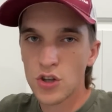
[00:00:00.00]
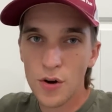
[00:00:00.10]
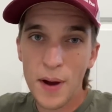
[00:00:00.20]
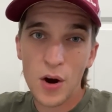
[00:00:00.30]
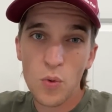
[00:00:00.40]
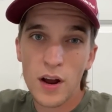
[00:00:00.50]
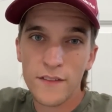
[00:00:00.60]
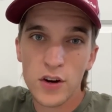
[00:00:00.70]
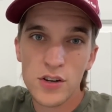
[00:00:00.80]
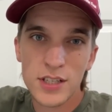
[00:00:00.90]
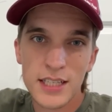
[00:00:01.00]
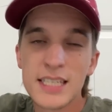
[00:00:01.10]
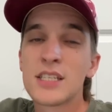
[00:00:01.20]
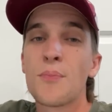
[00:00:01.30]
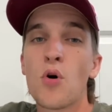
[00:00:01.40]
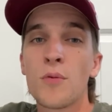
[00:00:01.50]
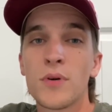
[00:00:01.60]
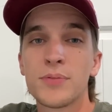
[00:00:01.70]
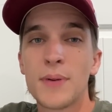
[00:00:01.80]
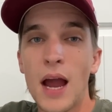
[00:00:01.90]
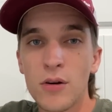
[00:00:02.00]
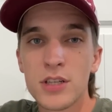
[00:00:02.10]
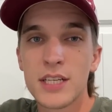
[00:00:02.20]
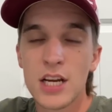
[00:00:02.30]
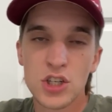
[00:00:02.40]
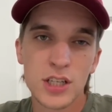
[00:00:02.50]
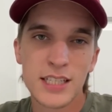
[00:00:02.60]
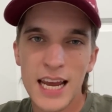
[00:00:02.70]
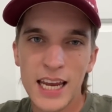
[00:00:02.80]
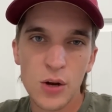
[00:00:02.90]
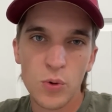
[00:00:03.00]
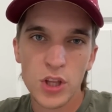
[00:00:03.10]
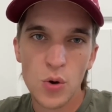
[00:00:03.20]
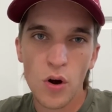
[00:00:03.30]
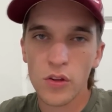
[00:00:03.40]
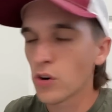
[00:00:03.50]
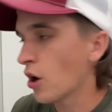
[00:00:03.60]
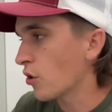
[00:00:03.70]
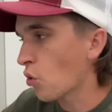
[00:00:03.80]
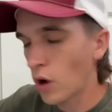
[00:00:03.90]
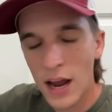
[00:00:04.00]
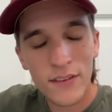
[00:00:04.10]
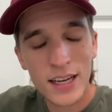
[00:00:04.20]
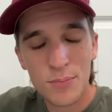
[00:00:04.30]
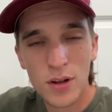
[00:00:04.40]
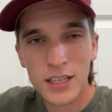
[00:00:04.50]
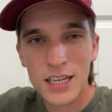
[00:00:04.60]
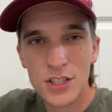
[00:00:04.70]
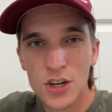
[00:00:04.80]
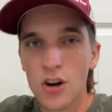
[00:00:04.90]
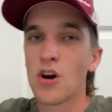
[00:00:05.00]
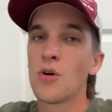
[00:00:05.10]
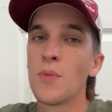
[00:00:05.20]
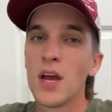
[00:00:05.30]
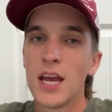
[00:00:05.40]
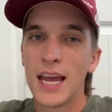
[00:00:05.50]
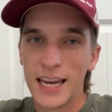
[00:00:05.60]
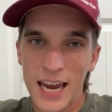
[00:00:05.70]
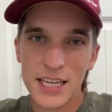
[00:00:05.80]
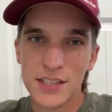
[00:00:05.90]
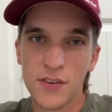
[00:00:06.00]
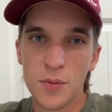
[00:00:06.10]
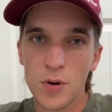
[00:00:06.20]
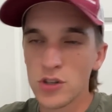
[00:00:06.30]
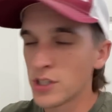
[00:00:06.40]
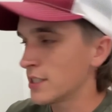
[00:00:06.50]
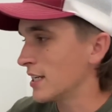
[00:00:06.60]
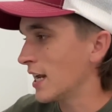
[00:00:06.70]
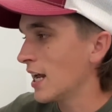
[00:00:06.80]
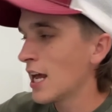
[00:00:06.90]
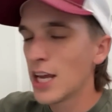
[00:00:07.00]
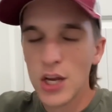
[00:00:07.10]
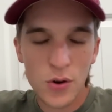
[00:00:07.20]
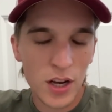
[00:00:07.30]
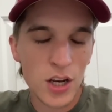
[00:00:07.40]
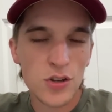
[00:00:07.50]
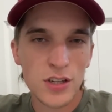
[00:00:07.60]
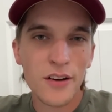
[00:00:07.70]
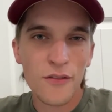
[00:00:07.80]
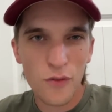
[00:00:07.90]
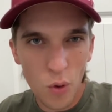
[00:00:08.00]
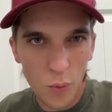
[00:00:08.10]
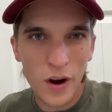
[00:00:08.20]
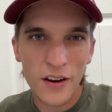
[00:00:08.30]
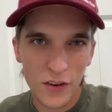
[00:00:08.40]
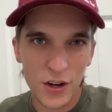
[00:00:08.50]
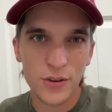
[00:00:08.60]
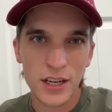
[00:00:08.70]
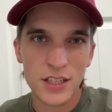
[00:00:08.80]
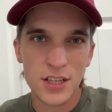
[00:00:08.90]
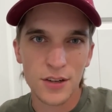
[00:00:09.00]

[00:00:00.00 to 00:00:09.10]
no matter what, if you're using this as a portable power station, taking it with you on the road, or having it plugged into your home in case of an emergency, you can use it for whatever you need to.